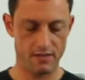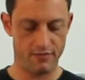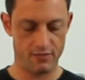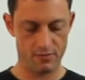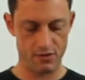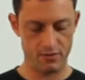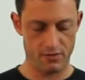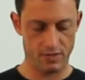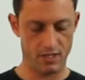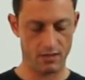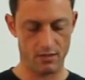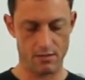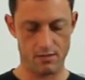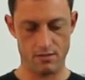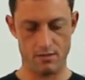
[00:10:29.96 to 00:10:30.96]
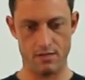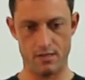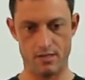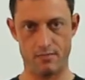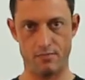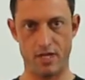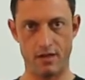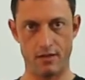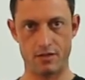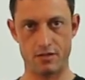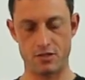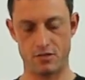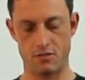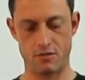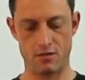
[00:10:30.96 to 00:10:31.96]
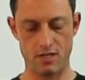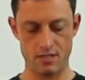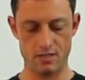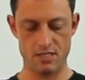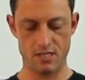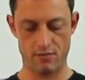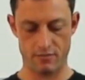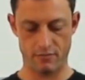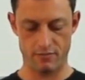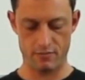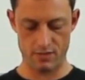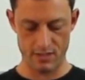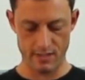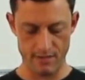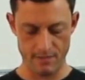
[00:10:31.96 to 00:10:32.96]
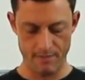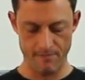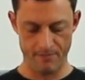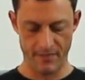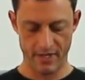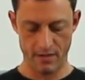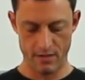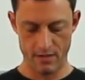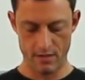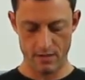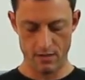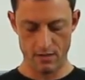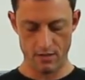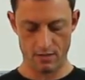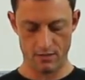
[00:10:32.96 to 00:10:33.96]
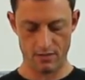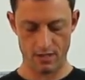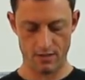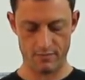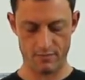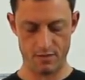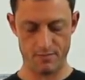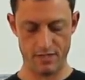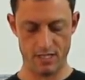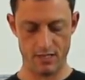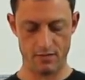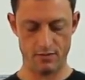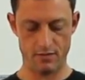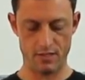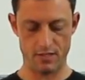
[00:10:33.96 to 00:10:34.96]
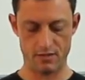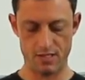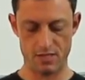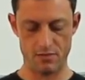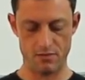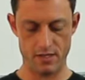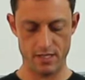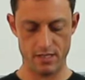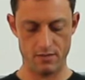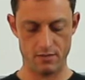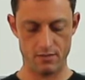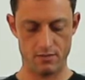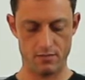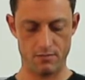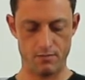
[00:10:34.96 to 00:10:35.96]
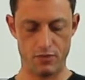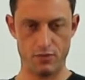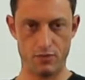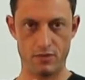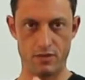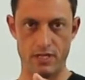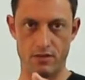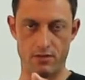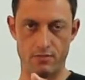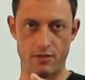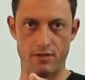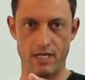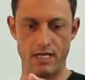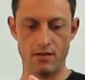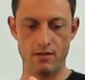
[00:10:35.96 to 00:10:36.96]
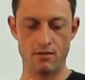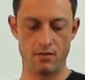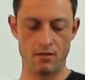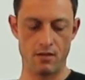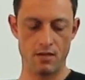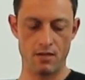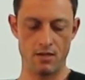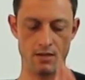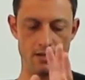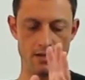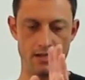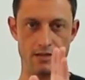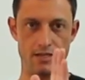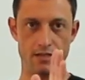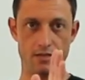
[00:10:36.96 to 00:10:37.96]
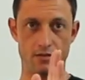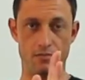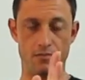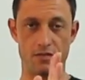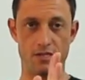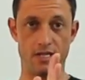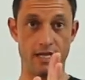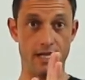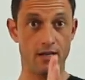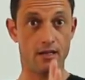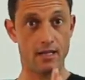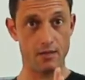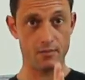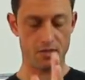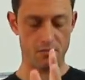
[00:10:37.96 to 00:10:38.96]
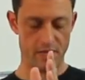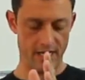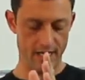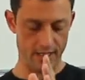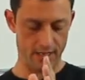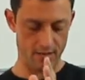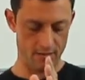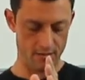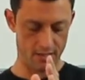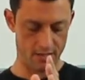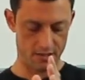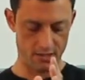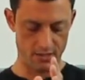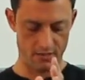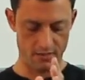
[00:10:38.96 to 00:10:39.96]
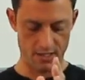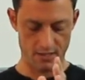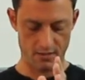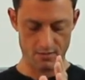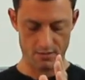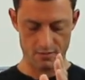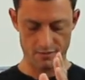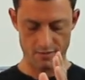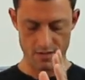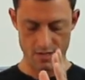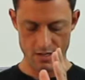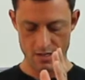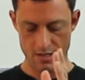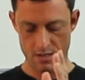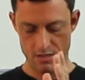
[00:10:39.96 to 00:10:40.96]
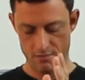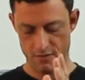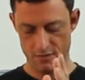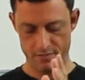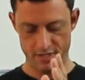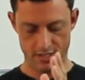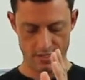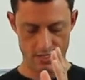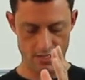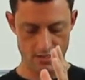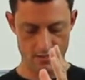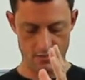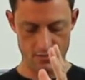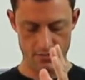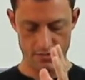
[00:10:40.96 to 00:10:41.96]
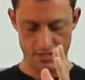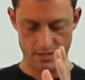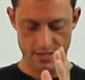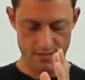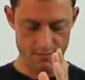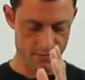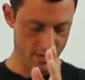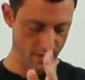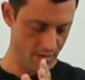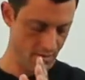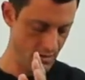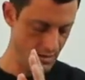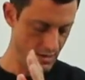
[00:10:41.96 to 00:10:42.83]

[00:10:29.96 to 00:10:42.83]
if I'm doing a punch or tansao or fuksao, I think of my belly turning this way to pull the elbow in, and then the opposite again, coming back, I actually think of my belly turning that way.